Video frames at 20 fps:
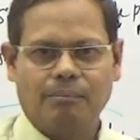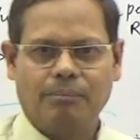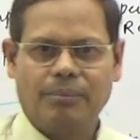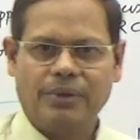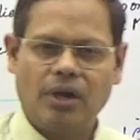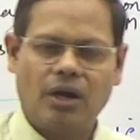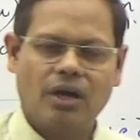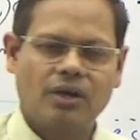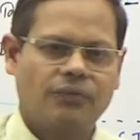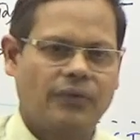
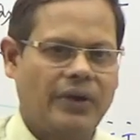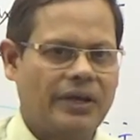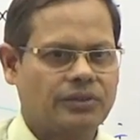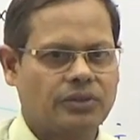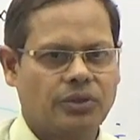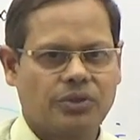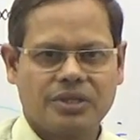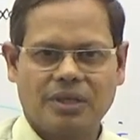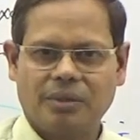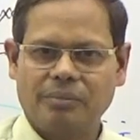Beyond
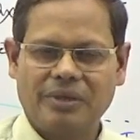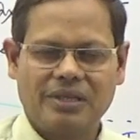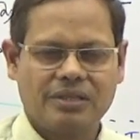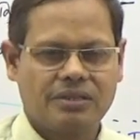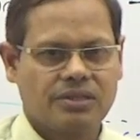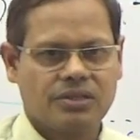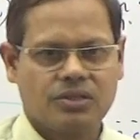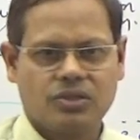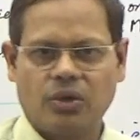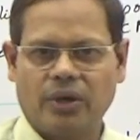5,000 means,
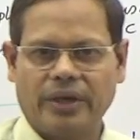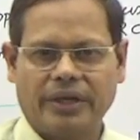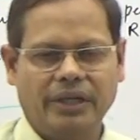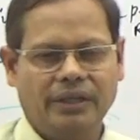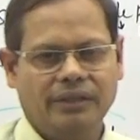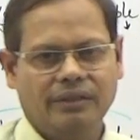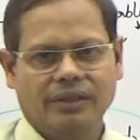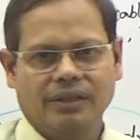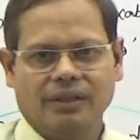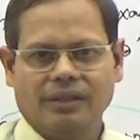sorry,
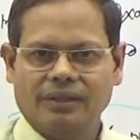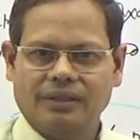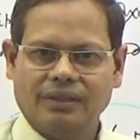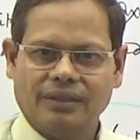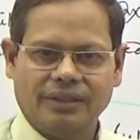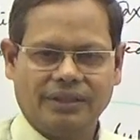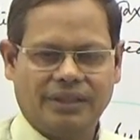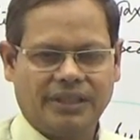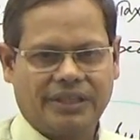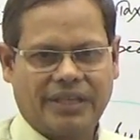
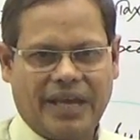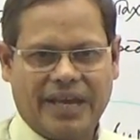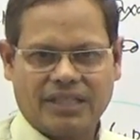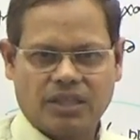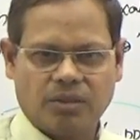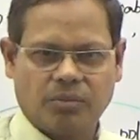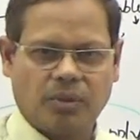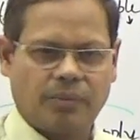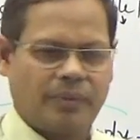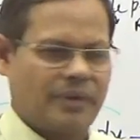the
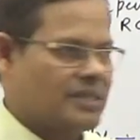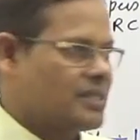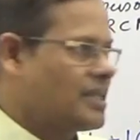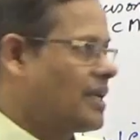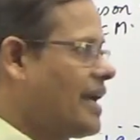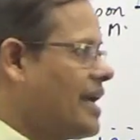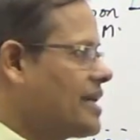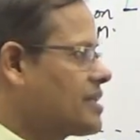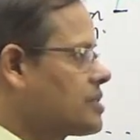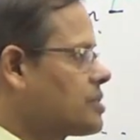taxable person
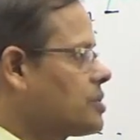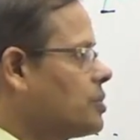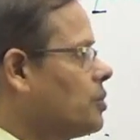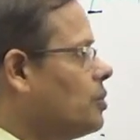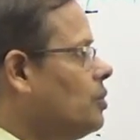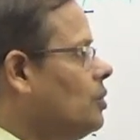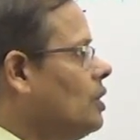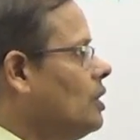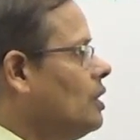has to